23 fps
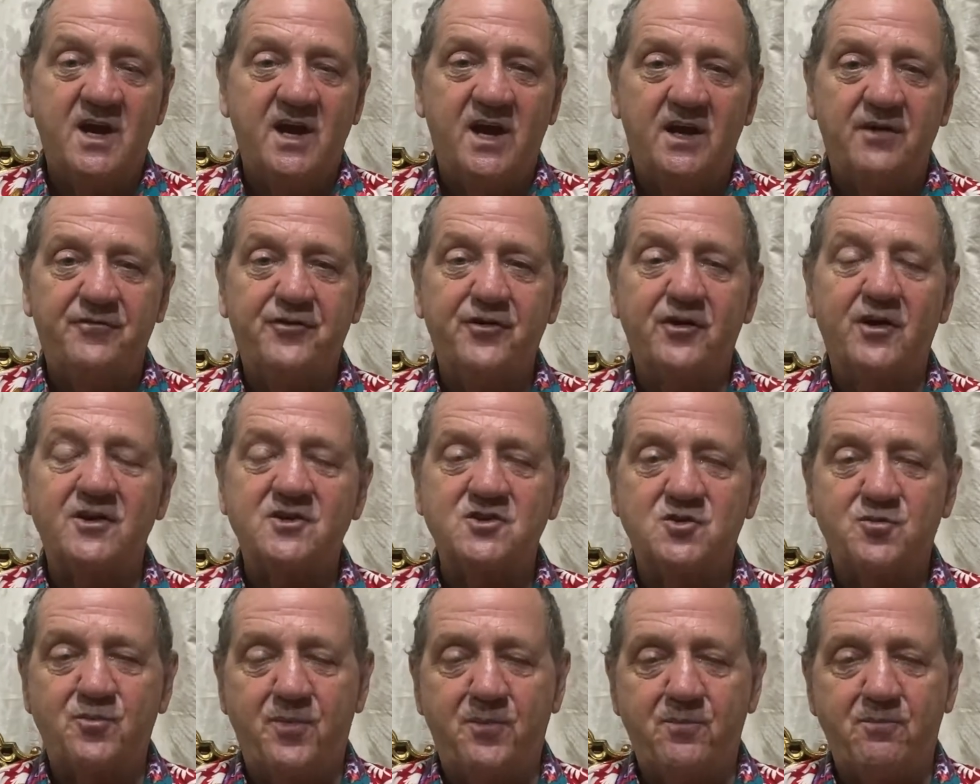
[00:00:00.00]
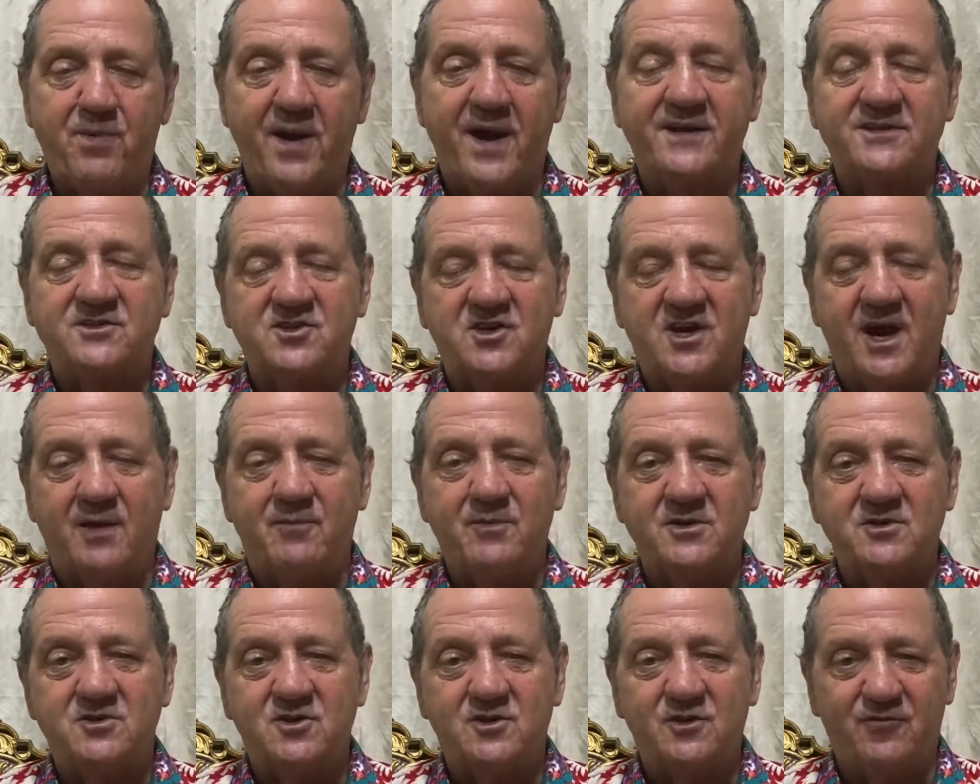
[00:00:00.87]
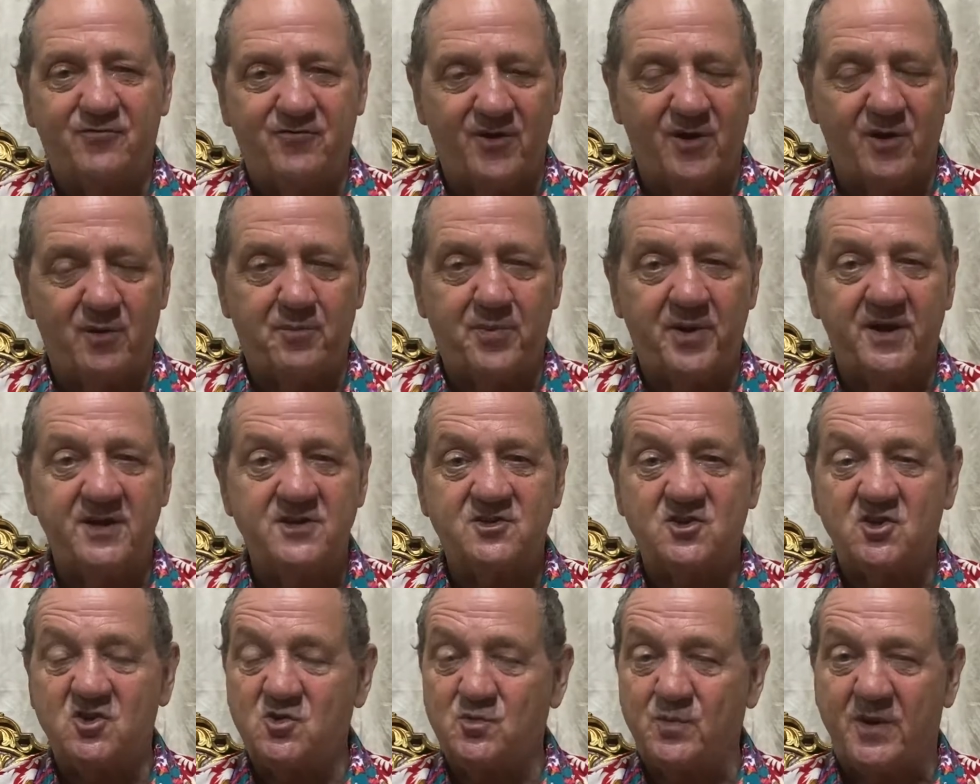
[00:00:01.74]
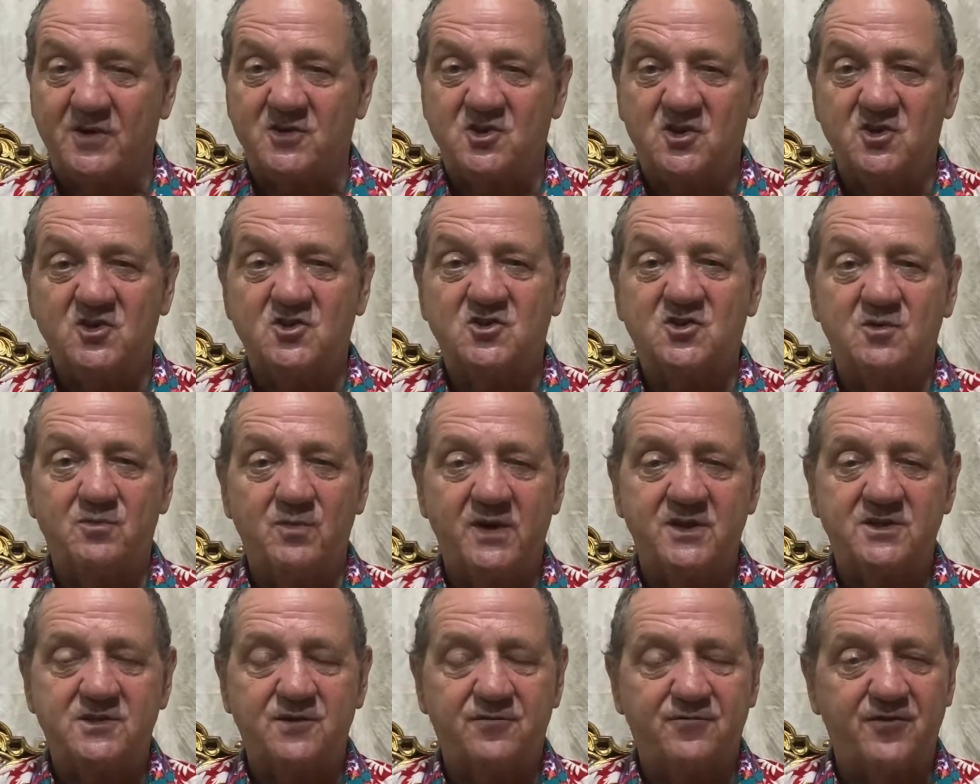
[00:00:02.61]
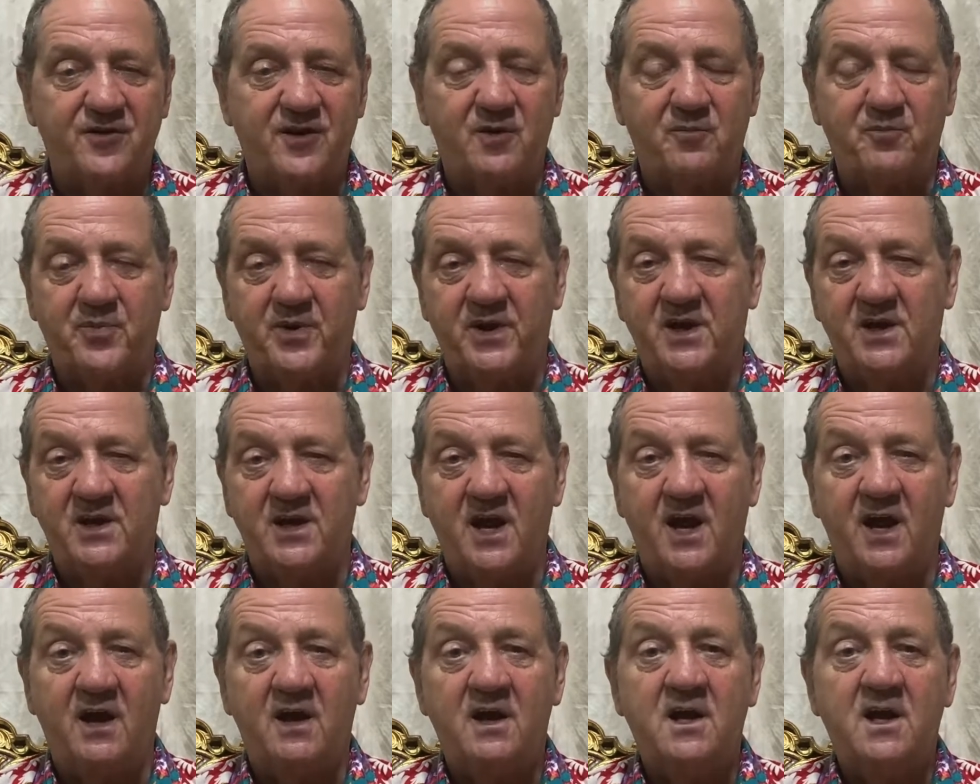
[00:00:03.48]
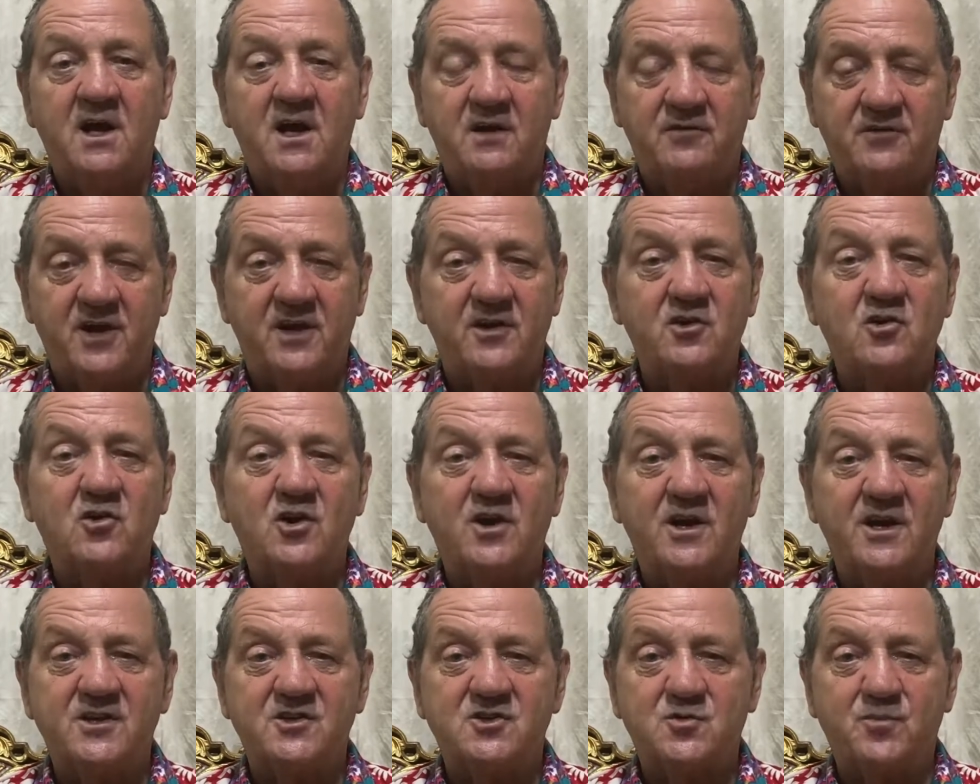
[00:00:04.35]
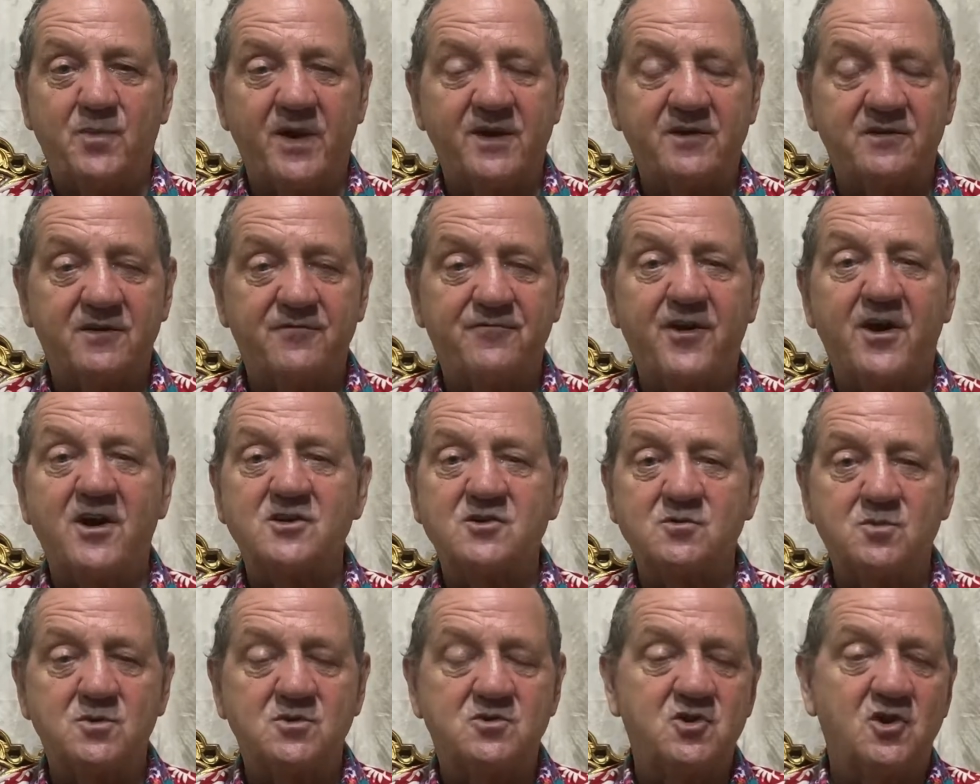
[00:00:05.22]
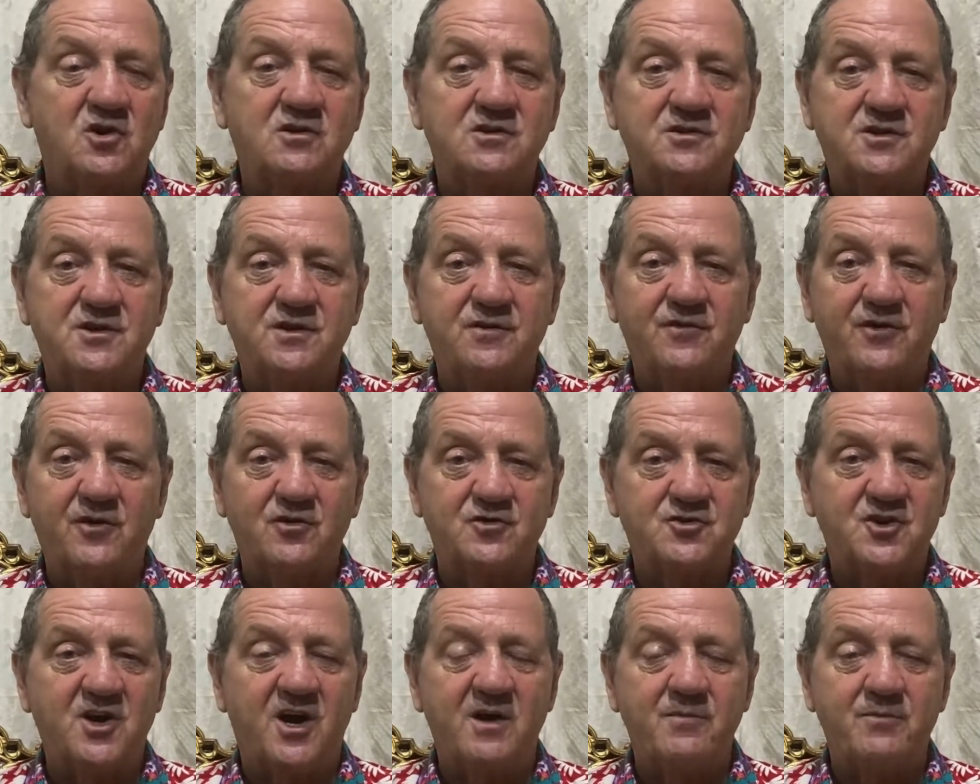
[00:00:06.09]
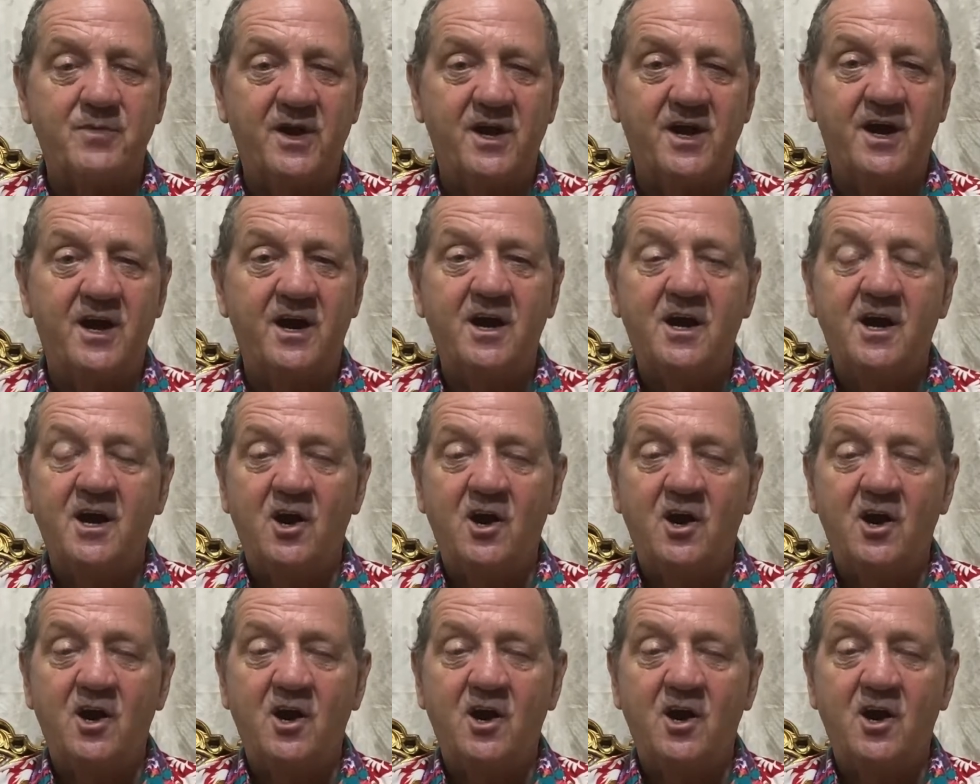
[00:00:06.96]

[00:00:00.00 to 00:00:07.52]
If you're expat coming to the Philippines, especially to meet a Filipina, then you can expect the vast majority of your time here